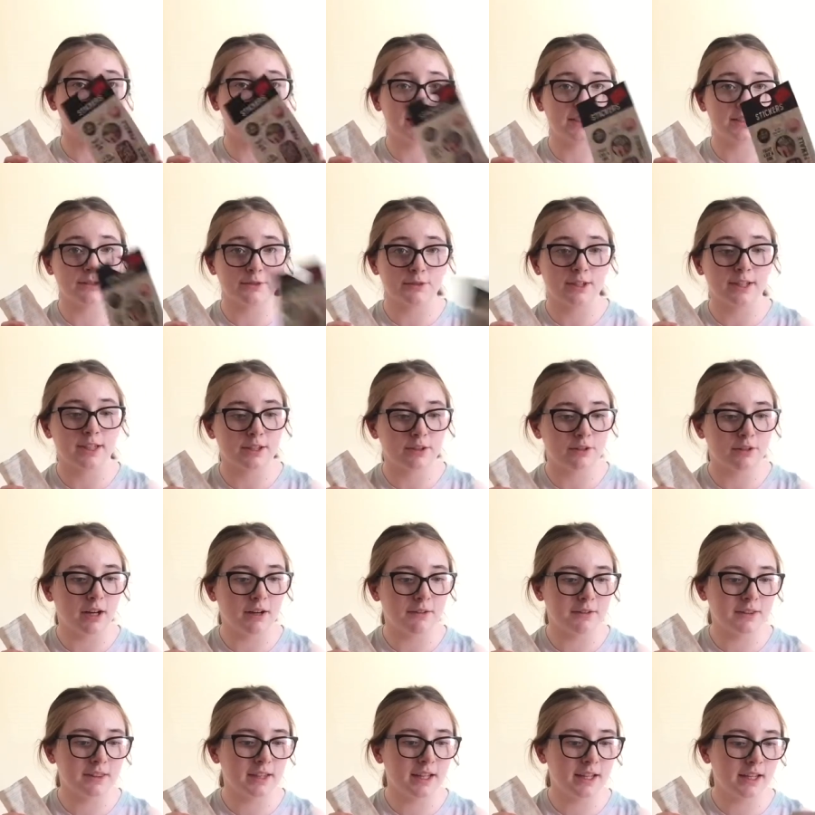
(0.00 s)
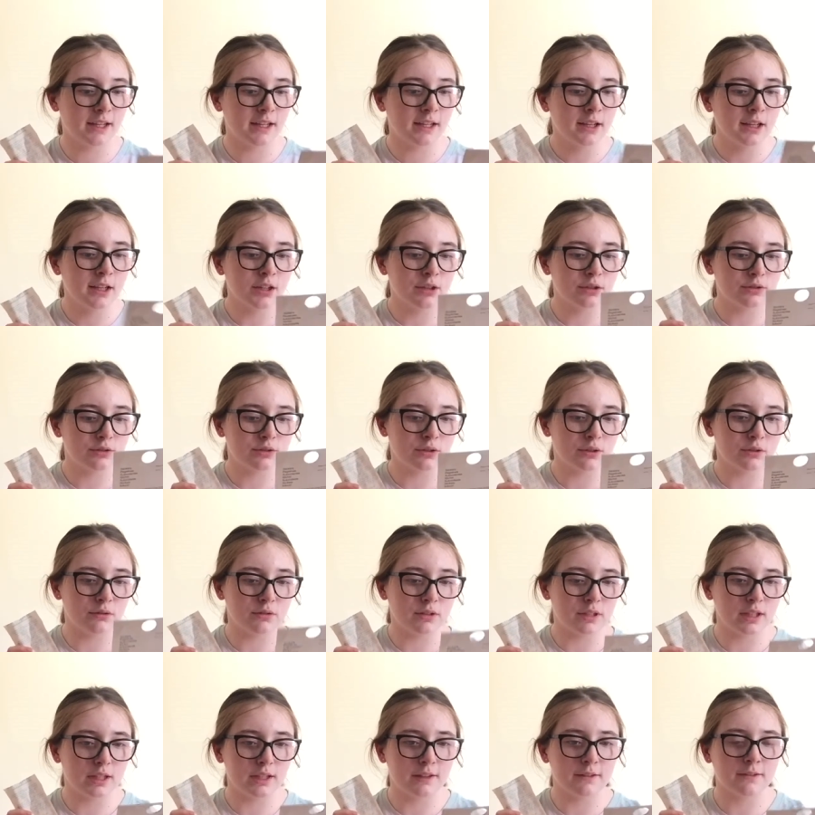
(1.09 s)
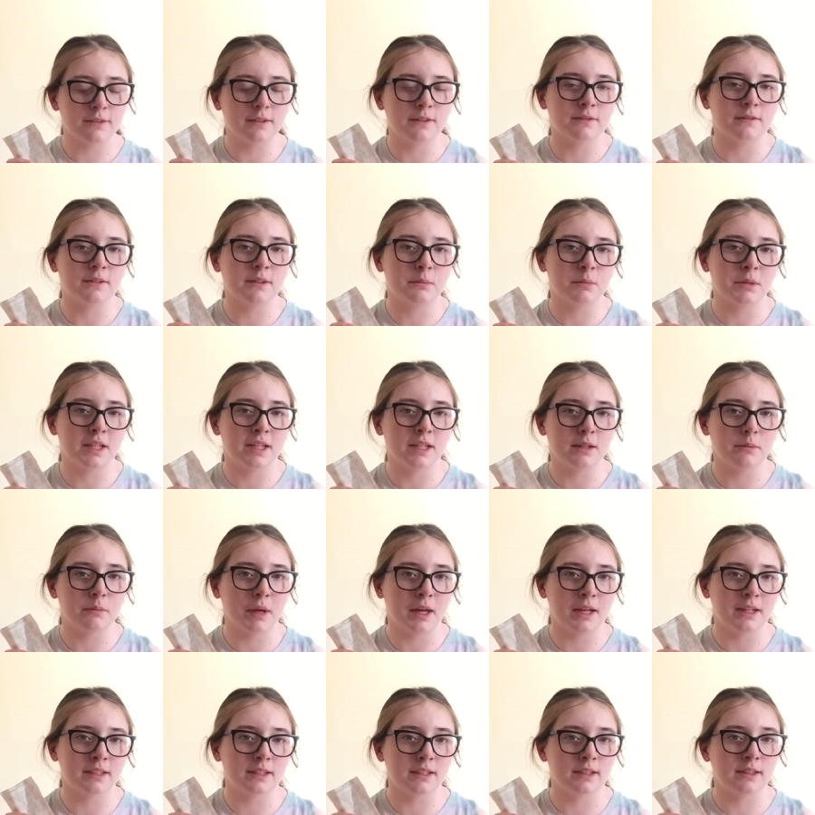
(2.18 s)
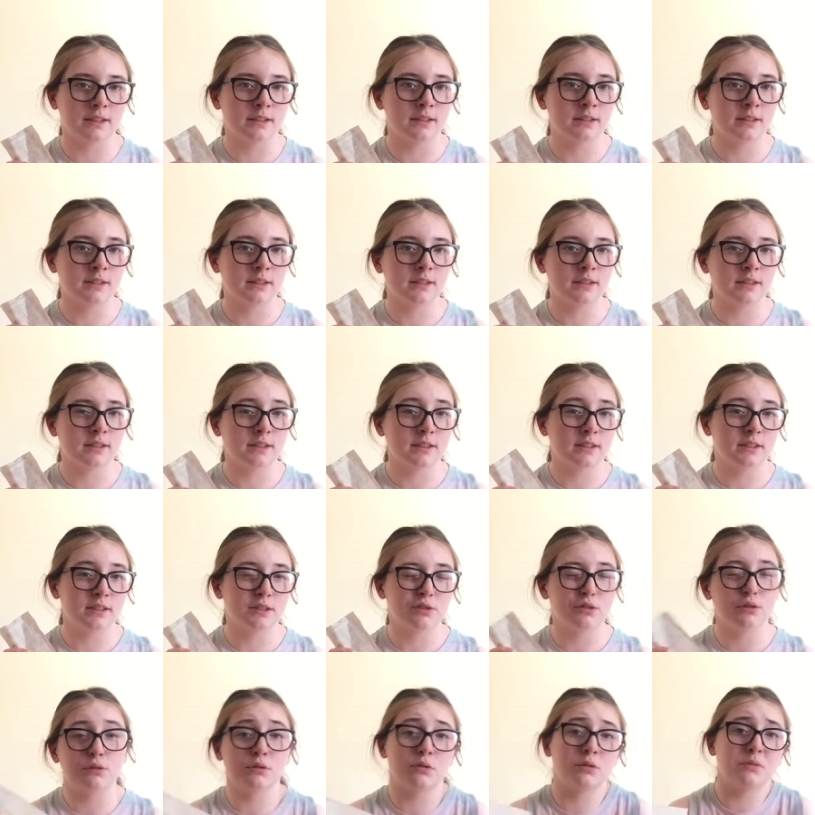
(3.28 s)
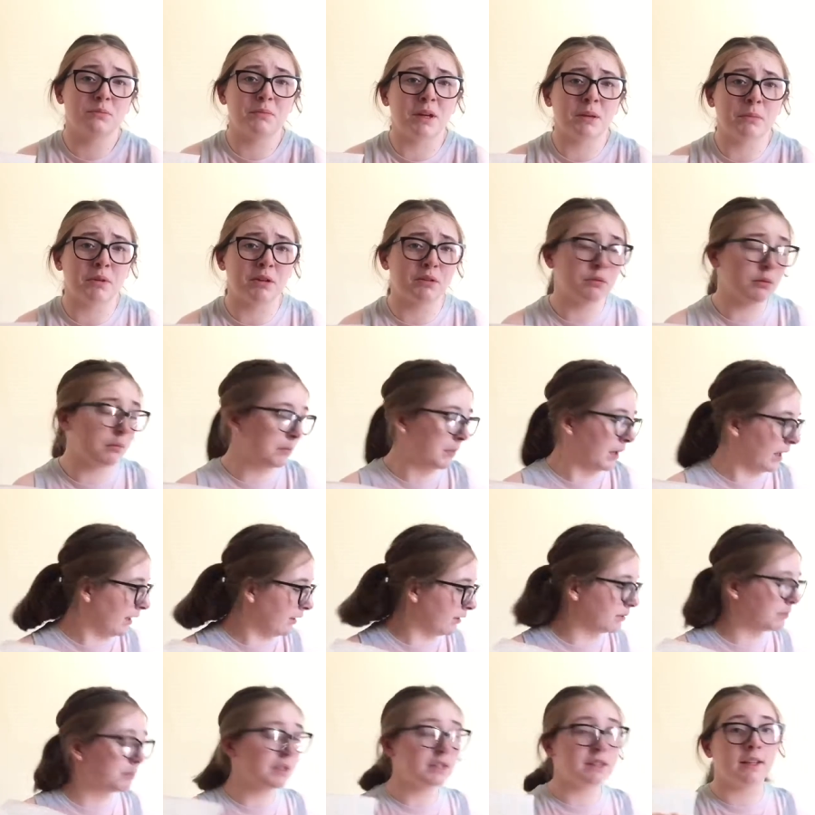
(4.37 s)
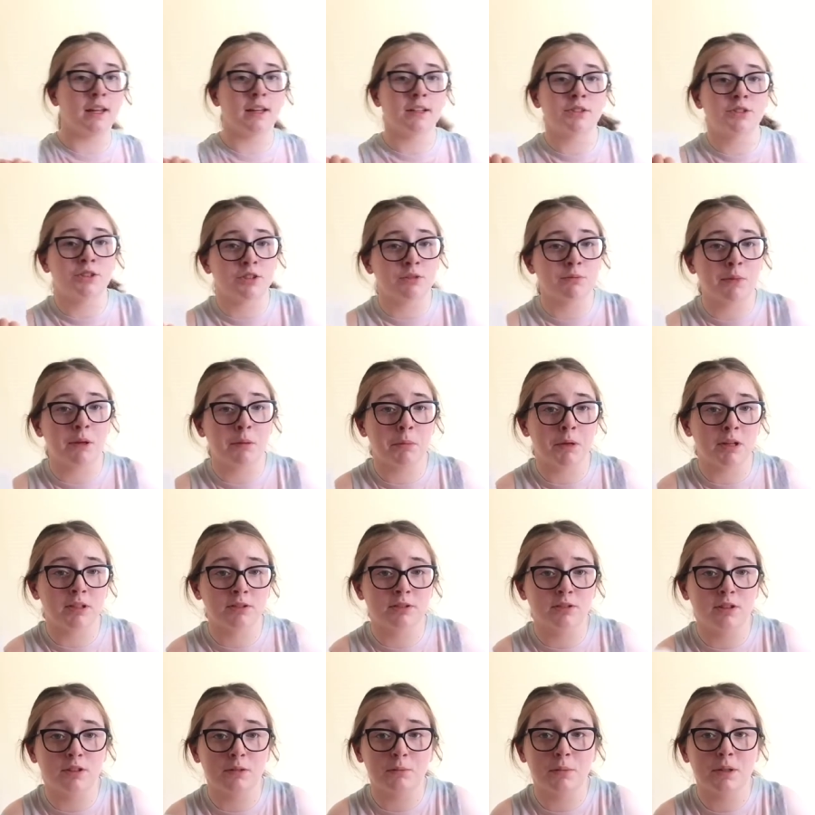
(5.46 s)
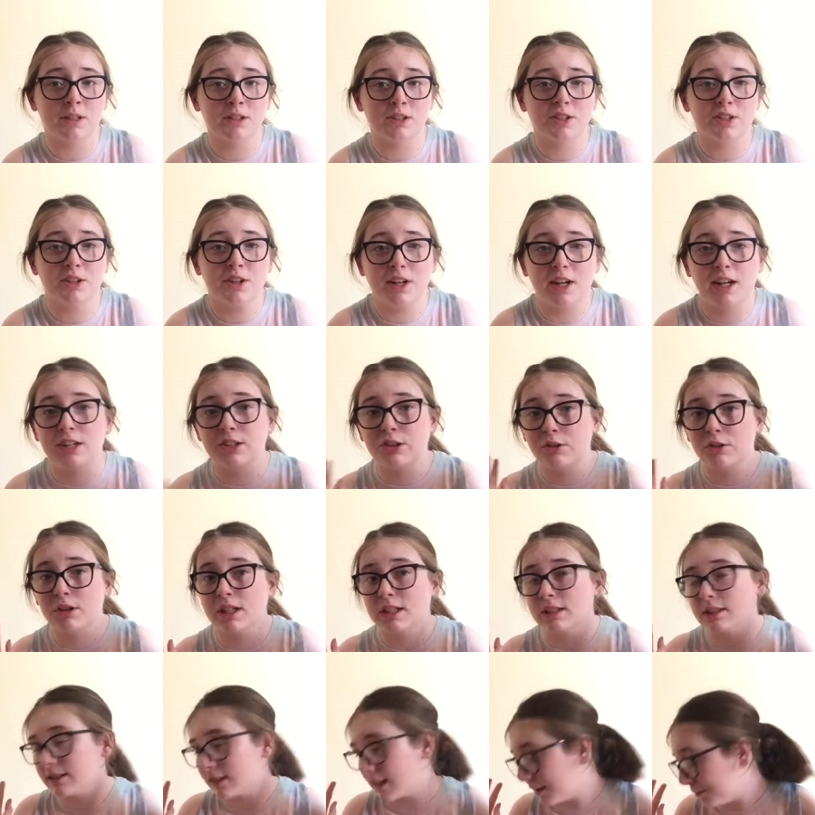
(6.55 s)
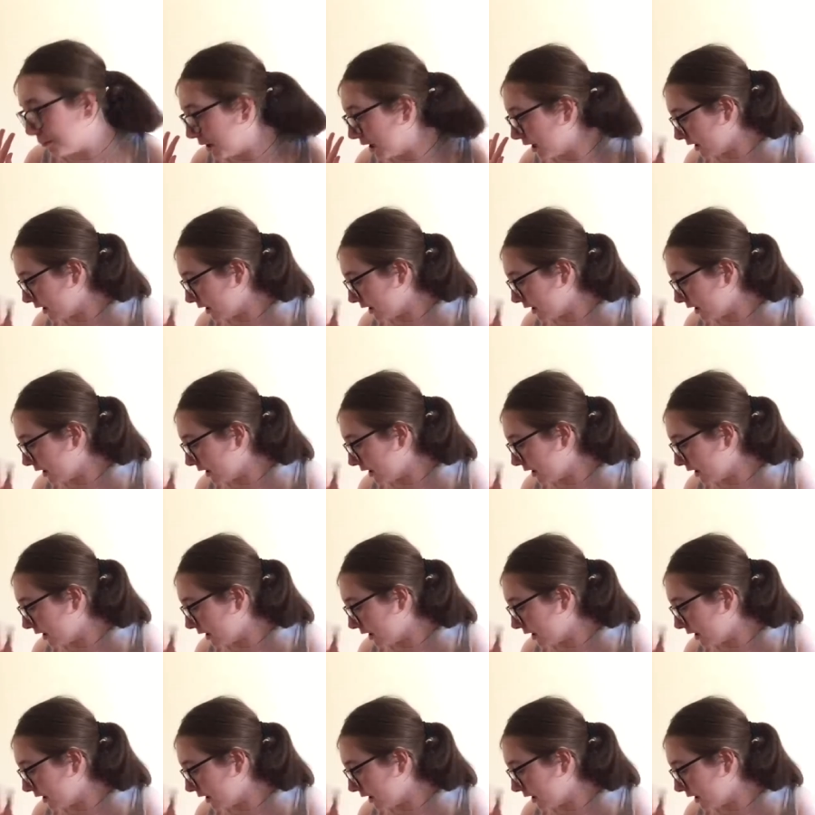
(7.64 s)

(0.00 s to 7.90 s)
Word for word: These are really cool. I think they suit the fifty p better, or maybe a one pound. But that's just my personal opinion, and I don't understand